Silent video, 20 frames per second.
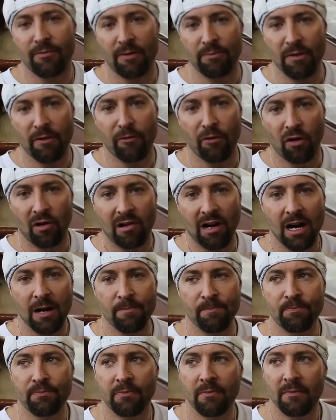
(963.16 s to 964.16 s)
from the
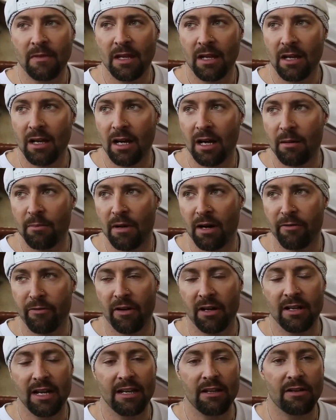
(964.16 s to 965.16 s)
forearm, I
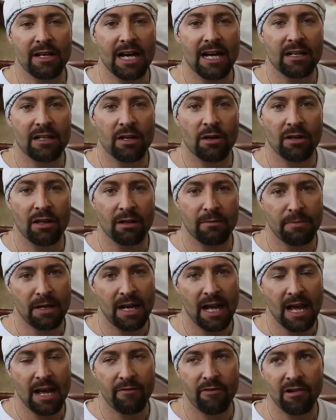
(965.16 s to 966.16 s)
find that you can go a little bit
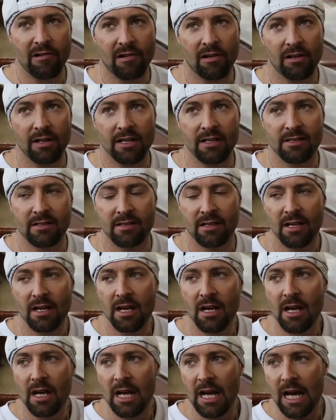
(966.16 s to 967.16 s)
heavier on this.
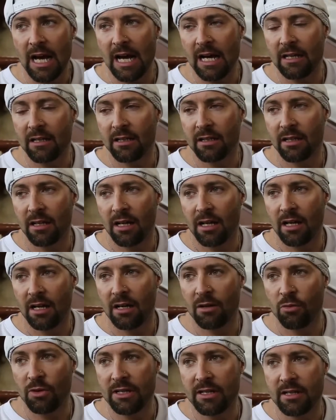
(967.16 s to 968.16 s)

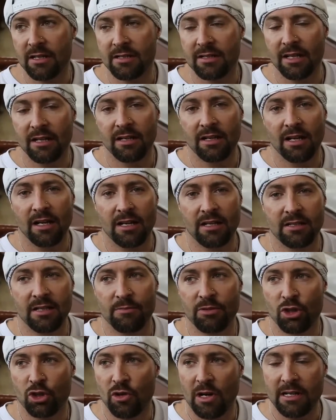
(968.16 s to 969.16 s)
And we just did
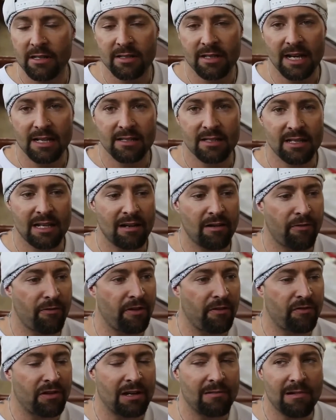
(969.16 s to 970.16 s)
some straight sets there of
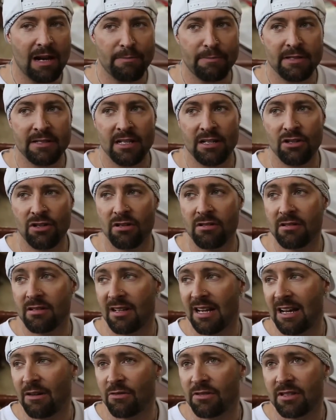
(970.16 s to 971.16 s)
15 repetitions,
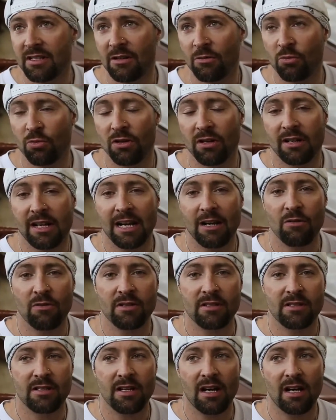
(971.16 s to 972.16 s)
and that was it. Workout
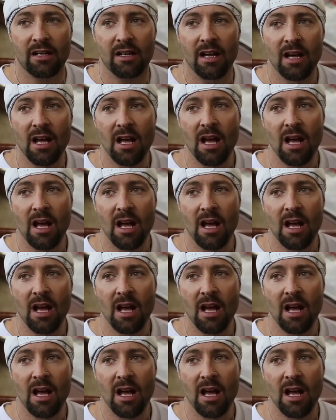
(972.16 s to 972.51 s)
was done.